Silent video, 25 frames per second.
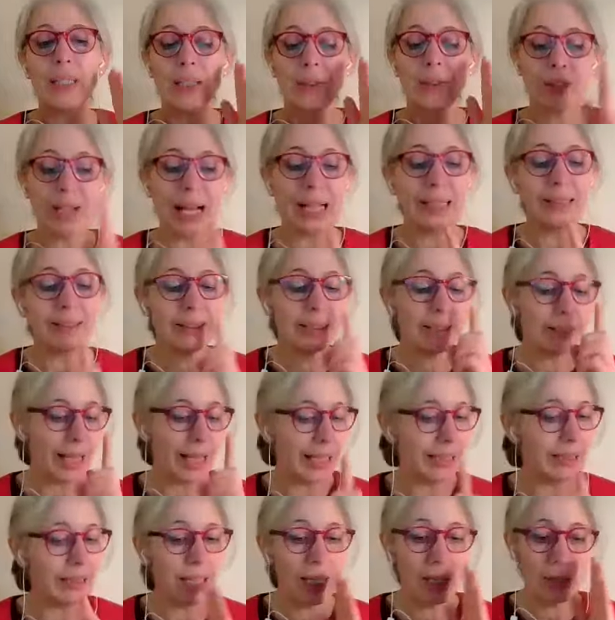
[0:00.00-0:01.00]
then
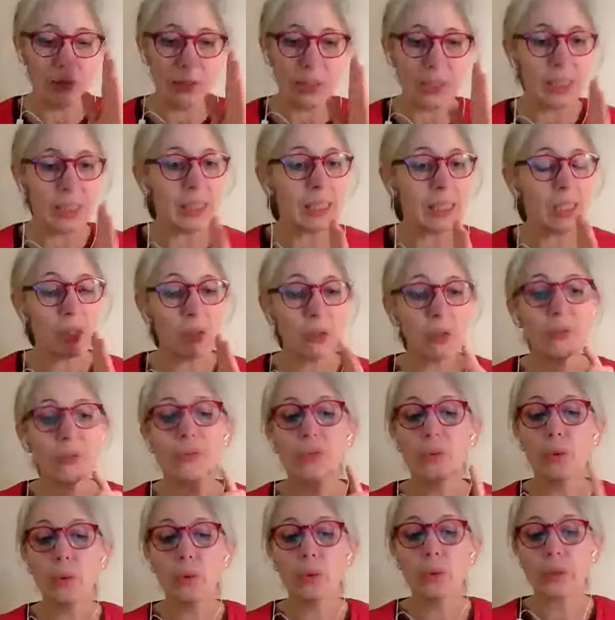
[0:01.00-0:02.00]
right now we really need to
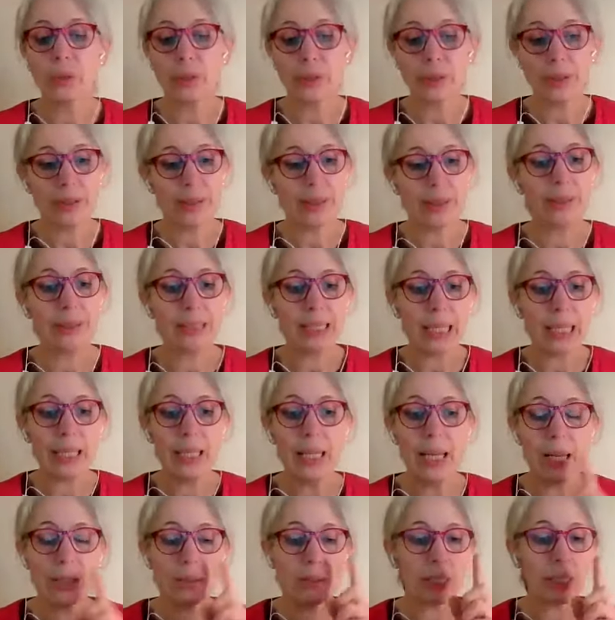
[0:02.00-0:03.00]
focus. Okay,
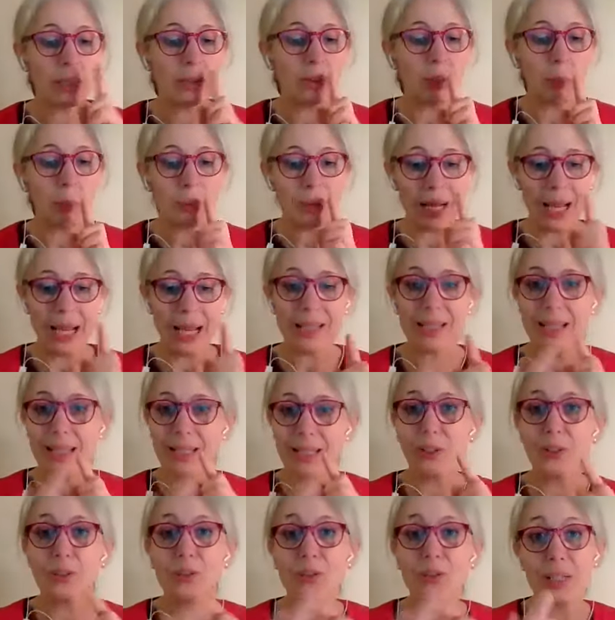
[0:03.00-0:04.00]
the prize is
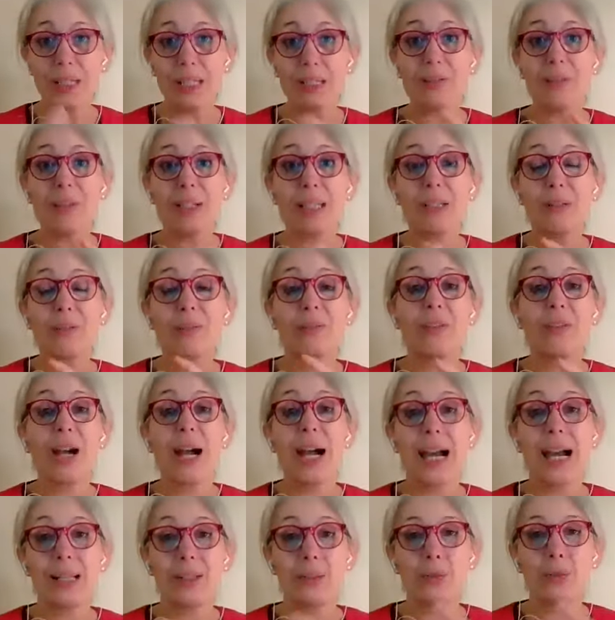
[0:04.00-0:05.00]
not very, very
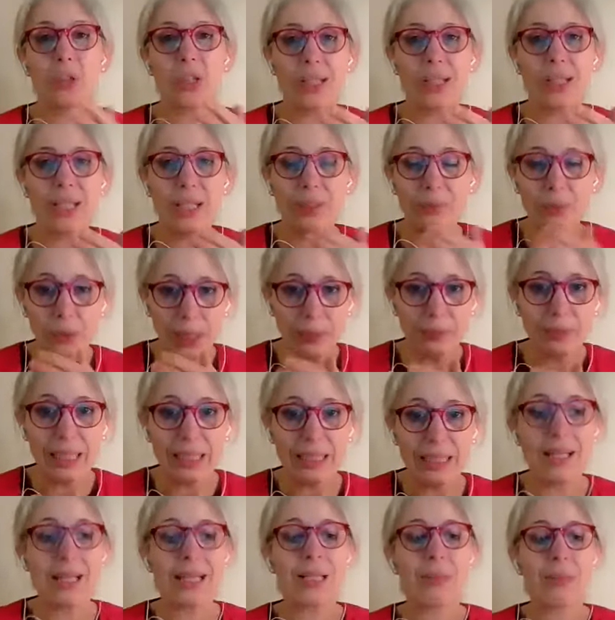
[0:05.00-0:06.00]
far. You just have to have
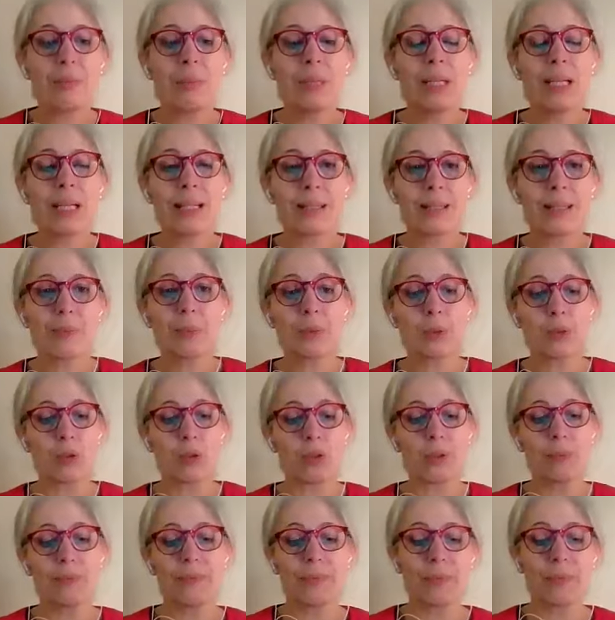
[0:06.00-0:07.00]
that last
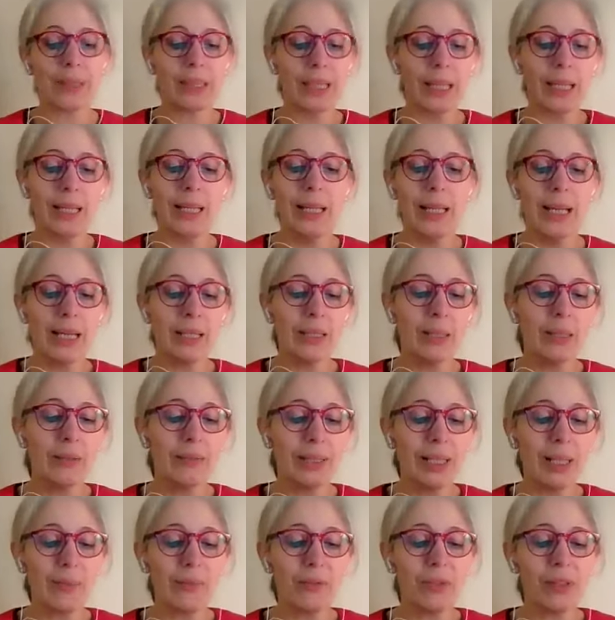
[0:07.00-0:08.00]
push. Okay, now
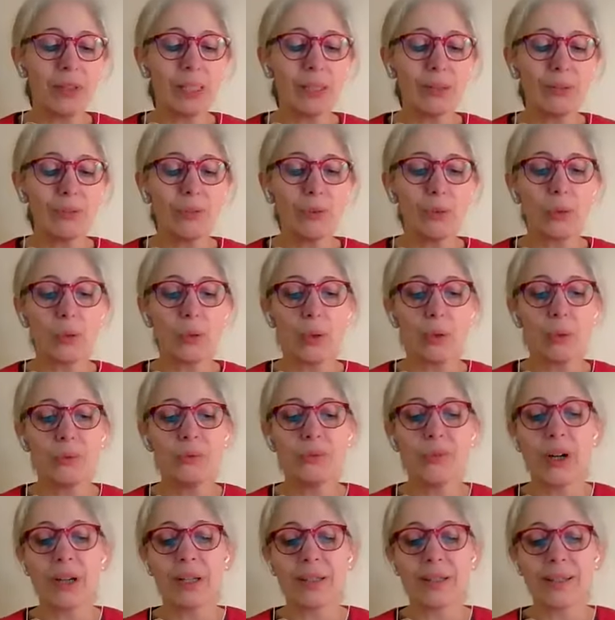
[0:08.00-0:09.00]
while I'm feeling four of
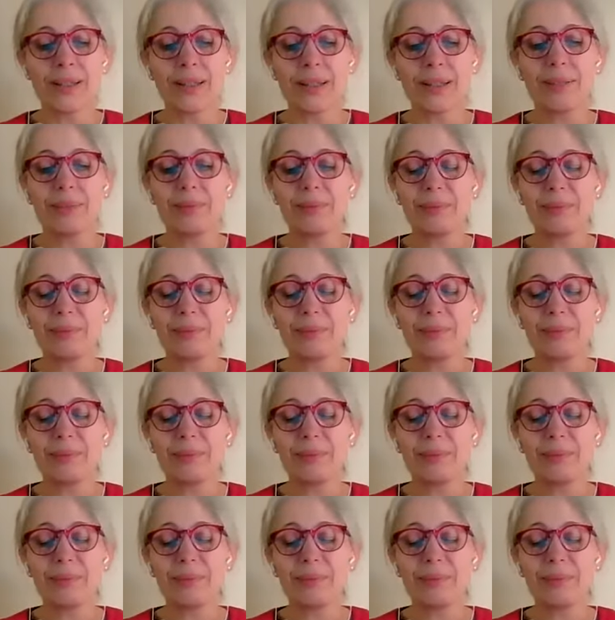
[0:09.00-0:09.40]
wands,